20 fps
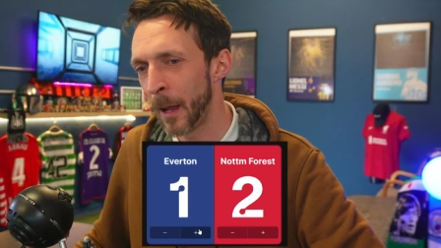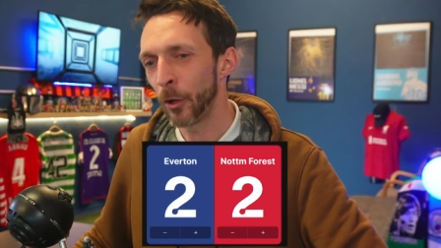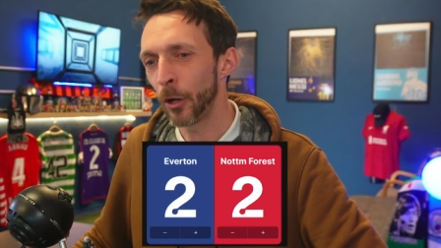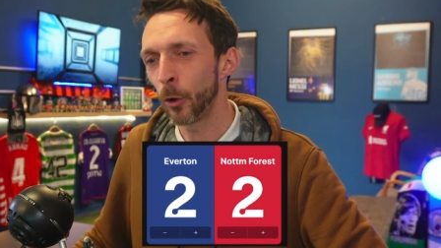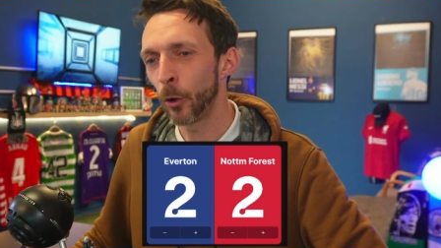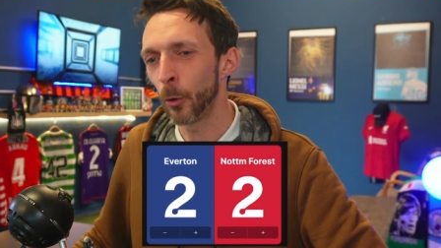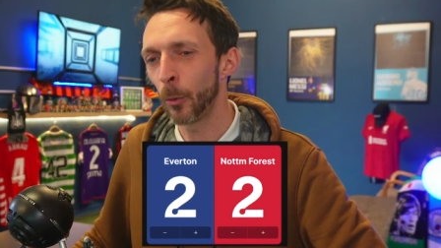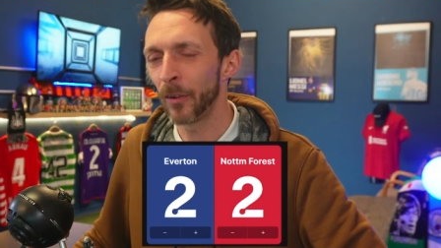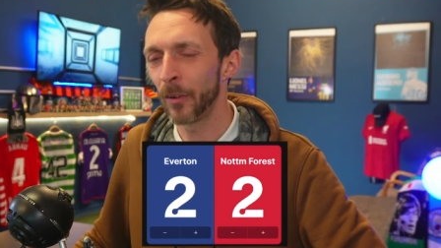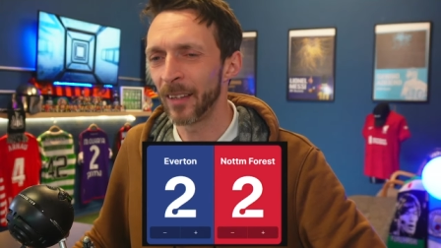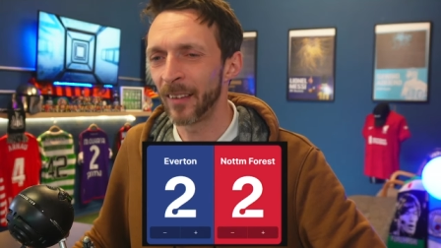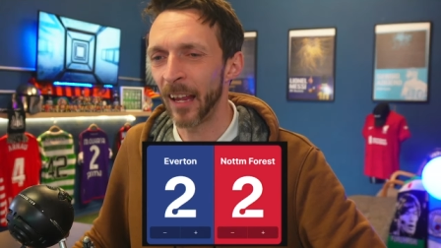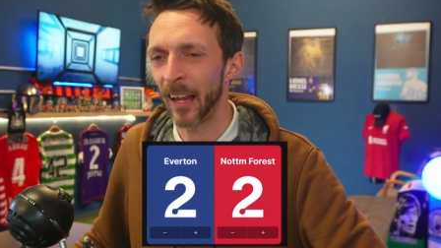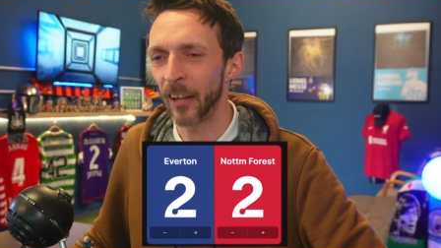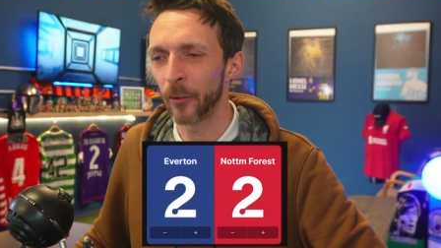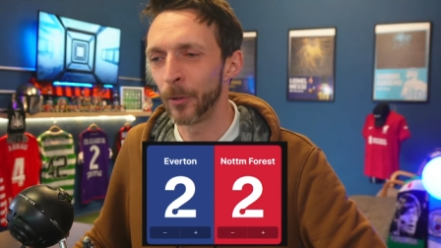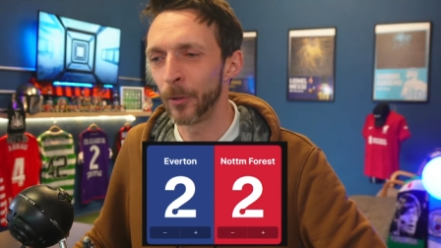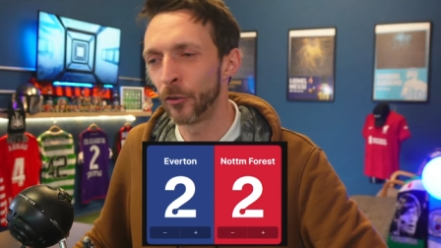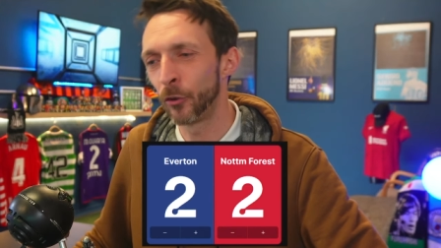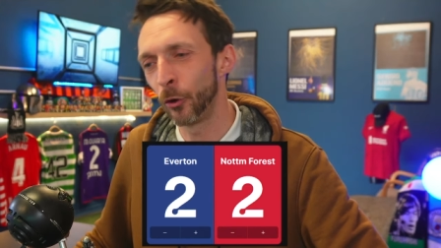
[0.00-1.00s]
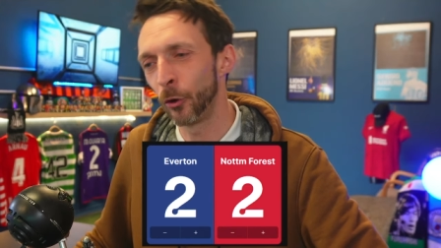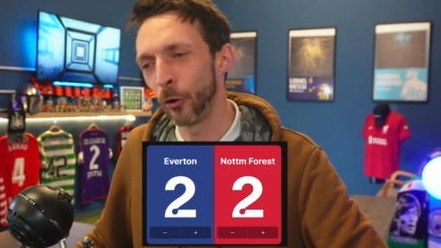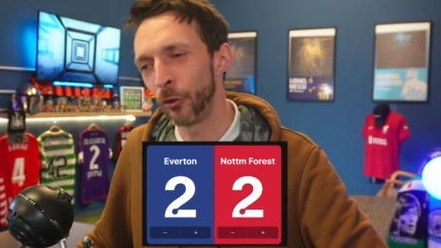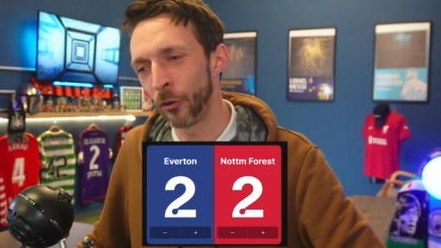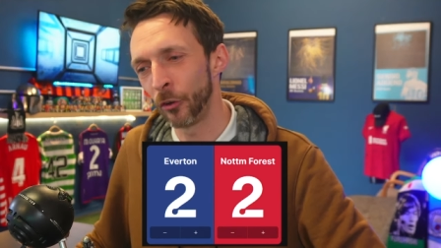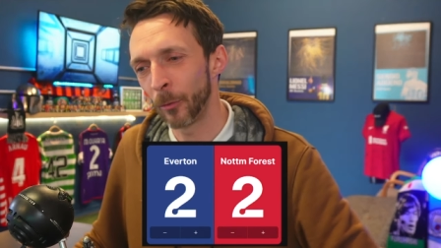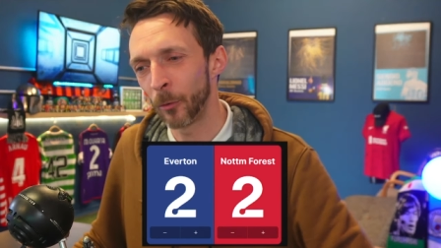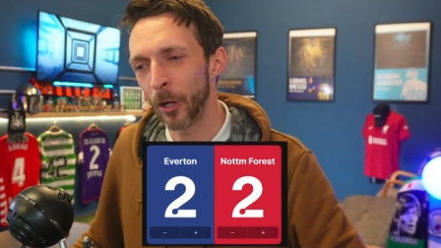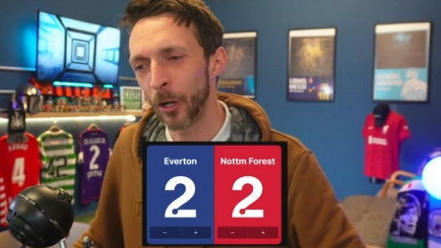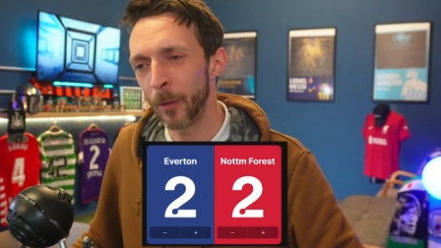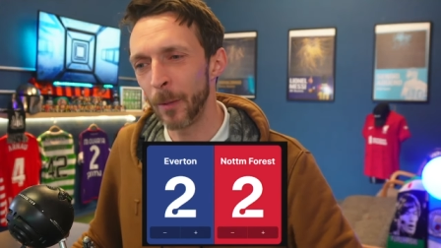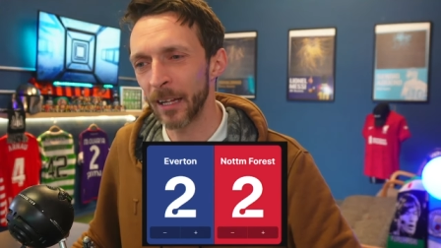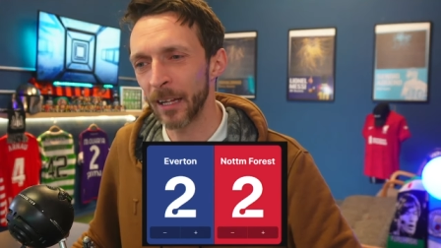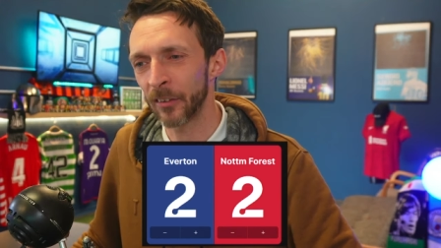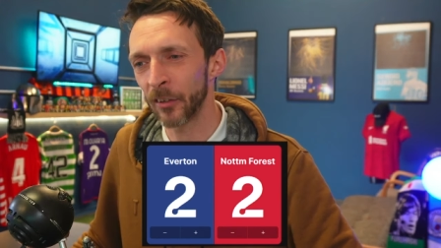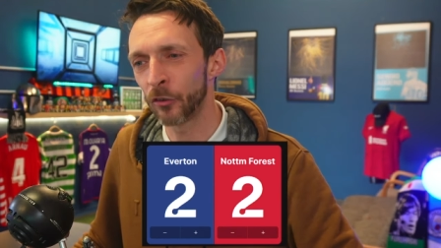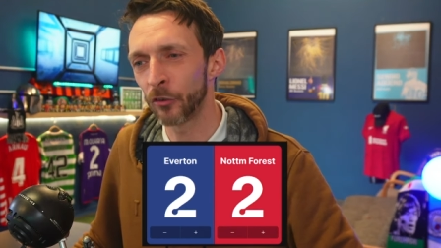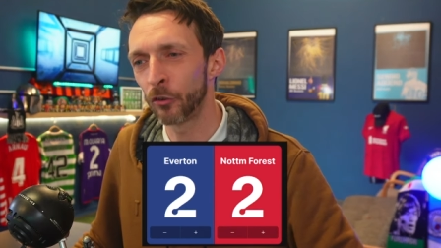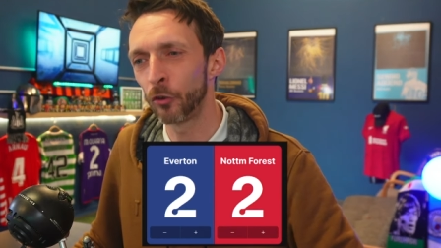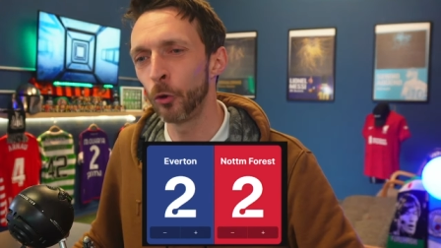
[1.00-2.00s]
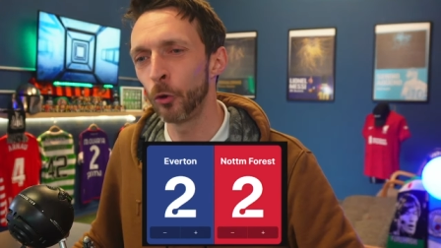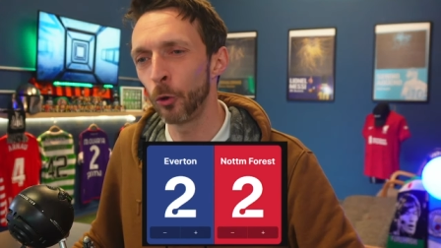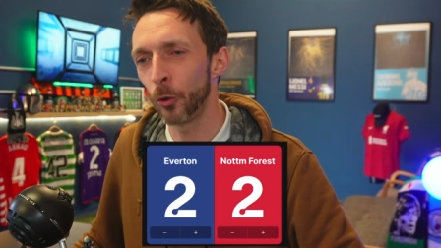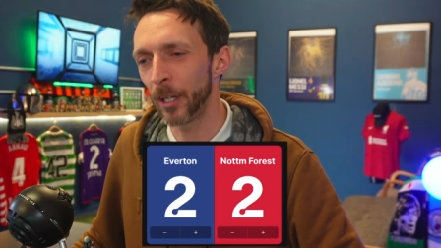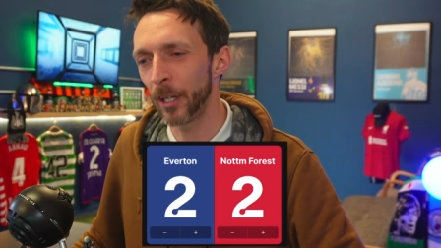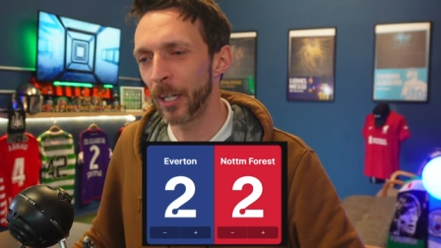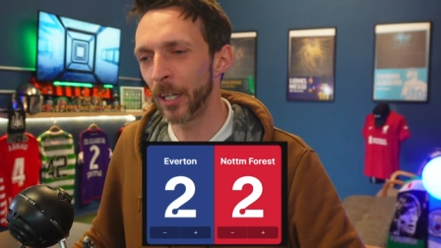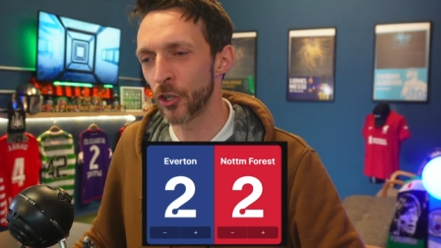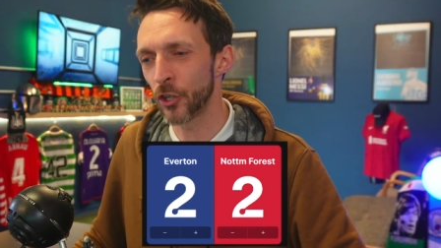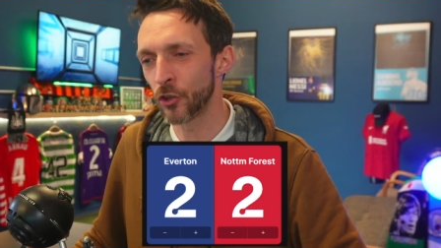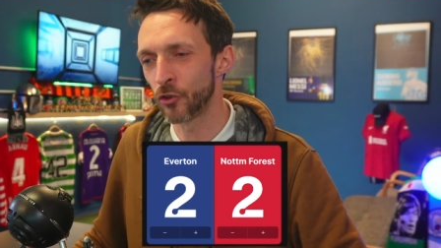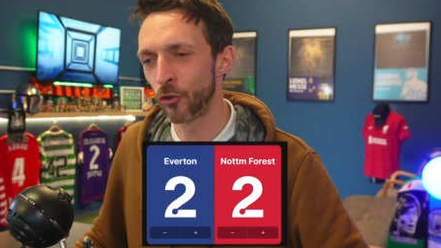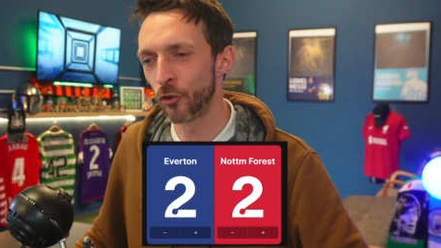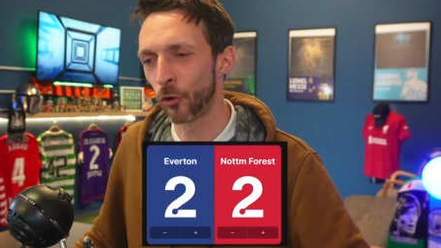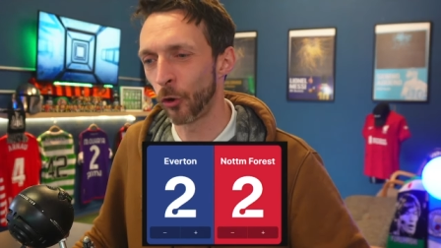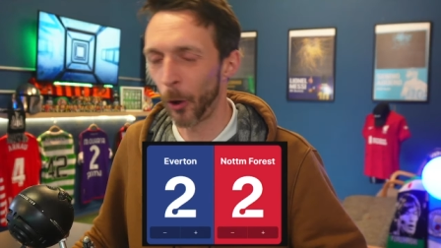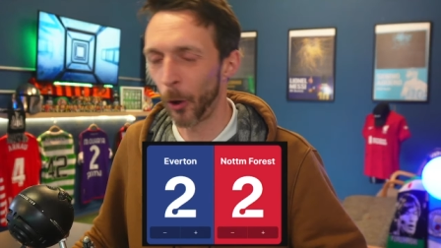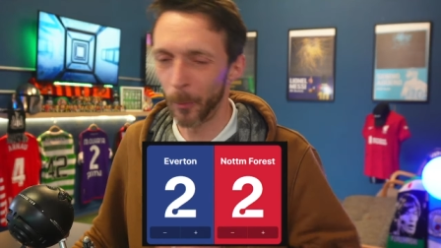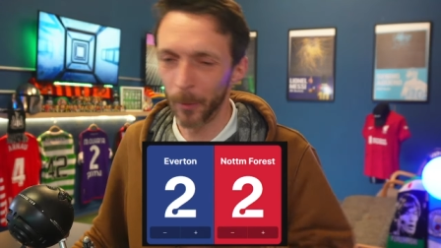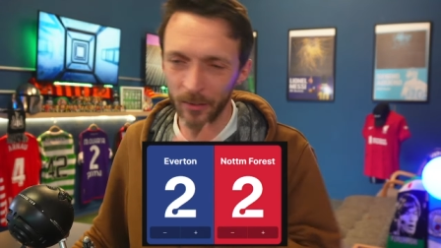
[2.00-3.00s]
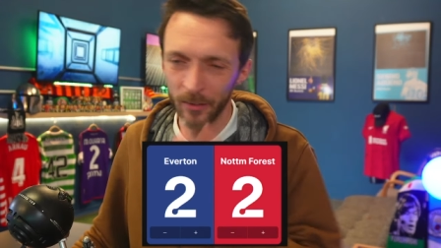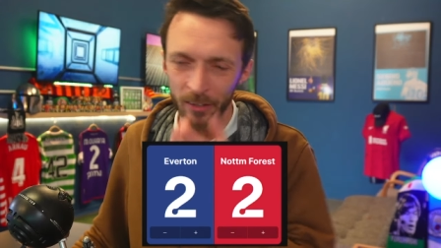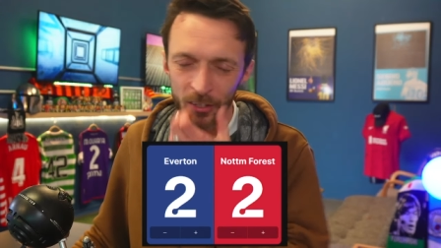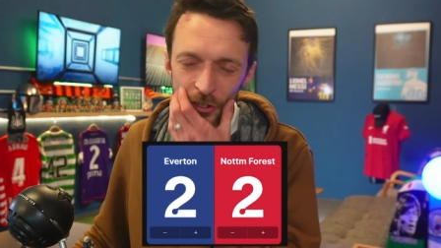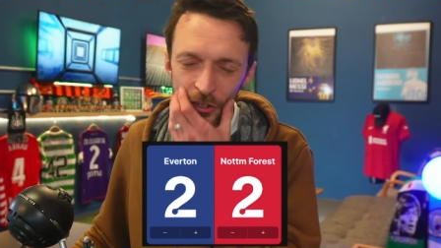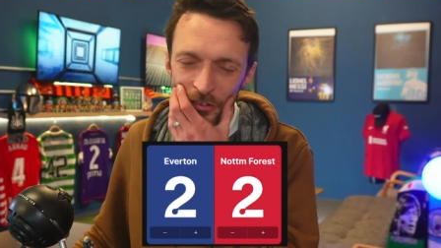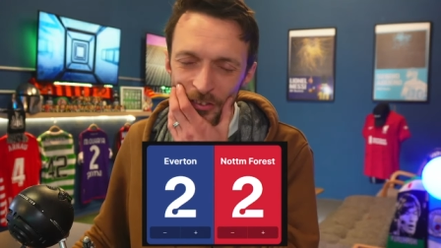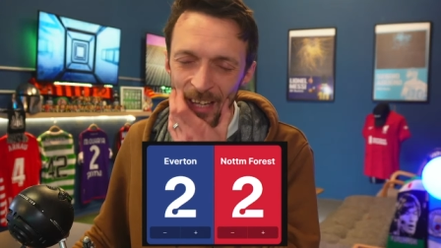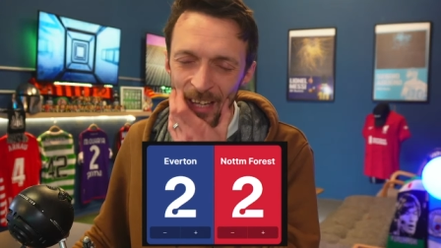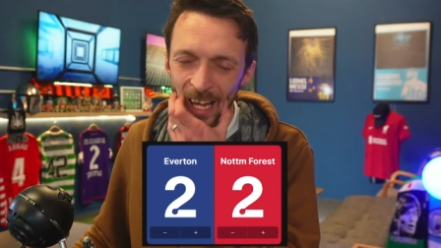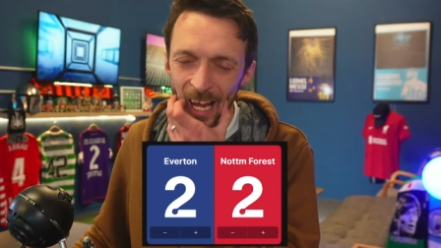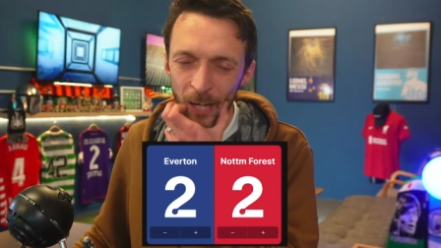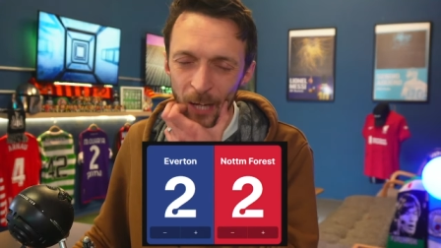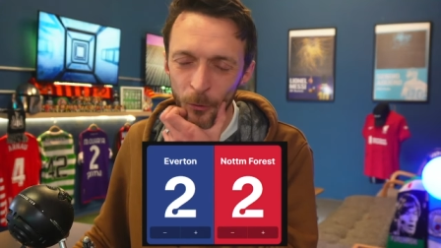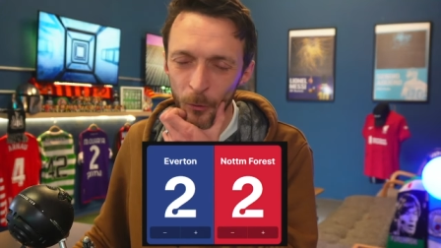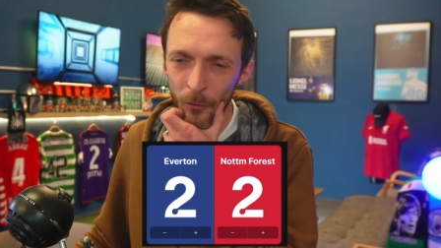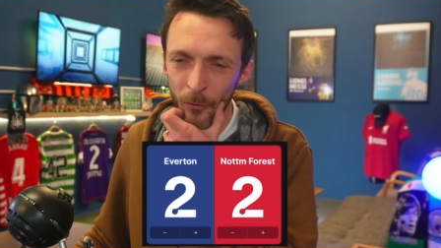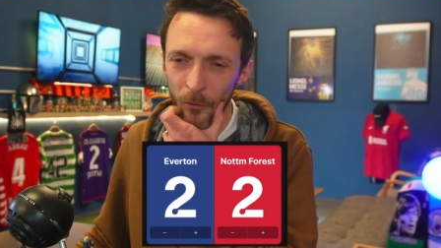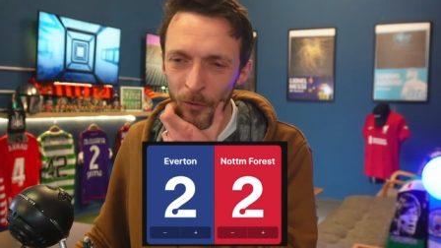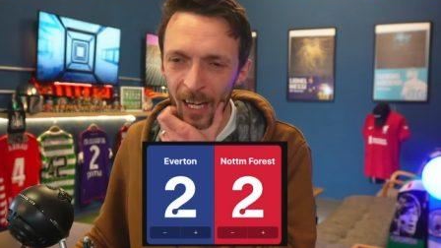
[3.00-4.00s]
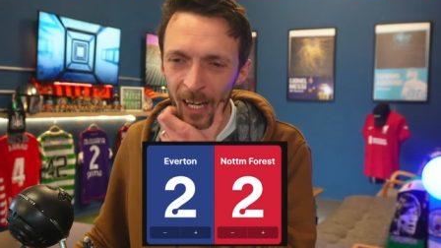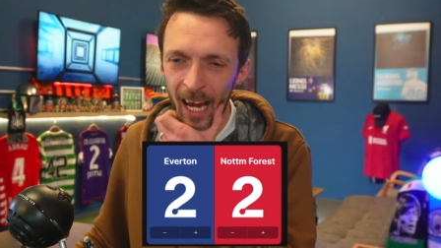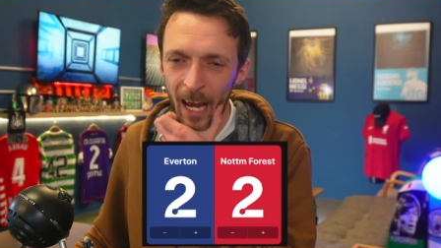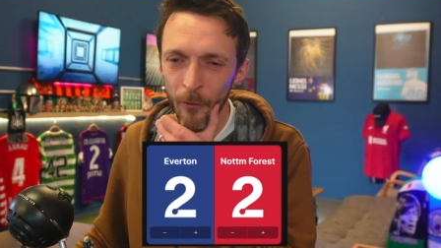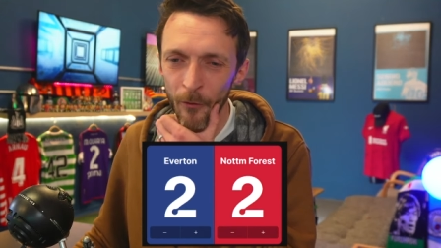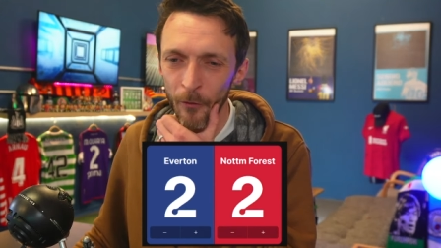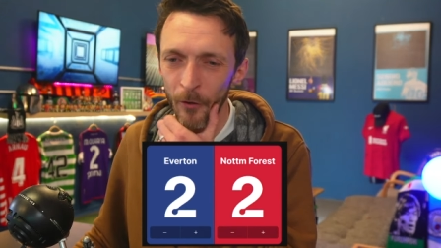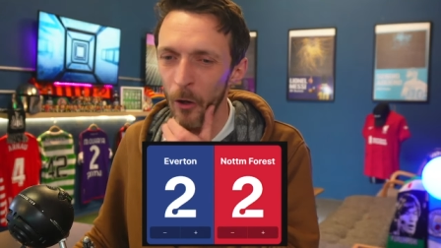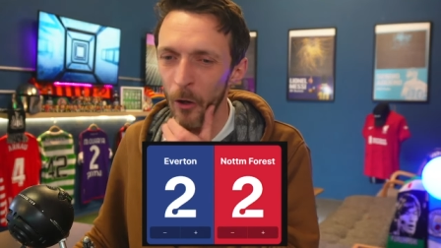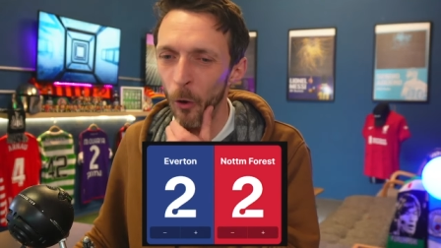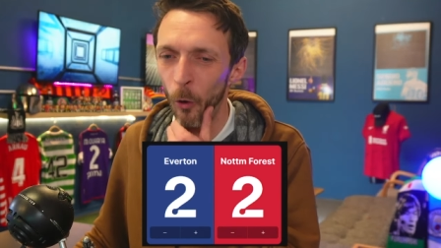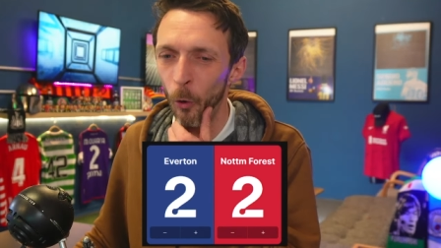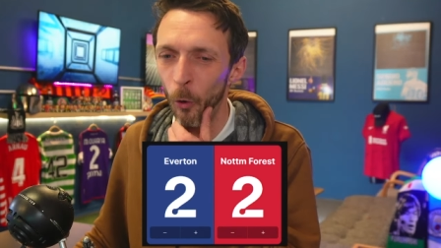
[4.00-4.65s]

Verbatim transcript: I'm going to go with a Desmond two two. I'm going to make this a two each draw, because I just, yeah, I don't think Everton at